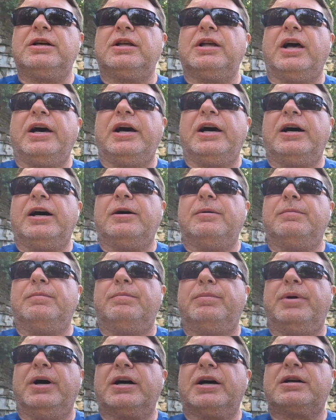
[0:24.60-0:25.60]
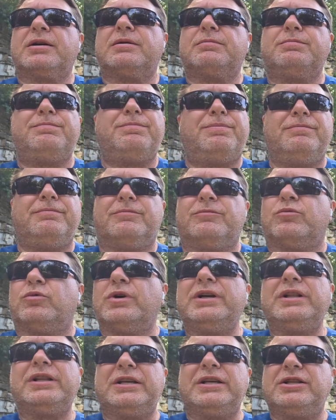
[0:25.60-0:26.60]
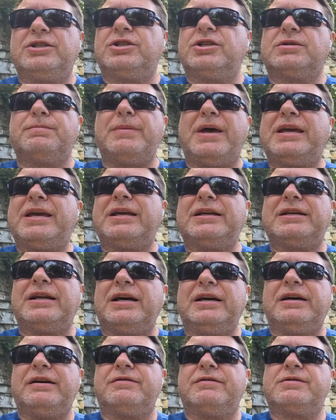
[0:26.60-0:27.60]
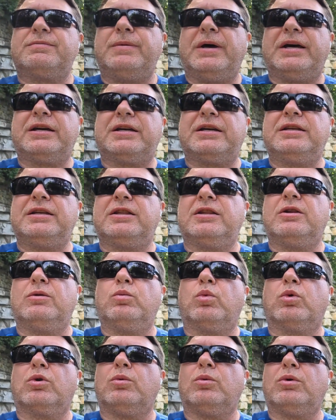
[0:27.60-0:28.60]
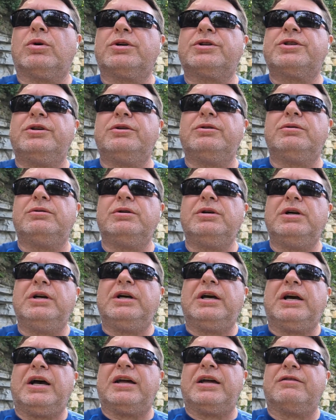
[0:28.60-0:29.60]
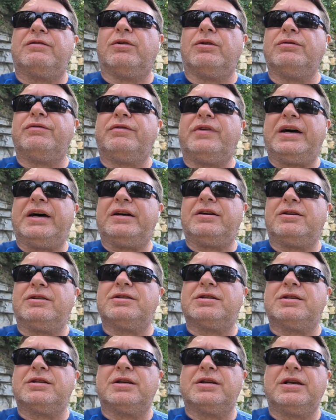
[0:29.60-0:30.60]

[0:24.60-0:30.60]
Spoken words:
Buck really just making knives back in World War II out of old files,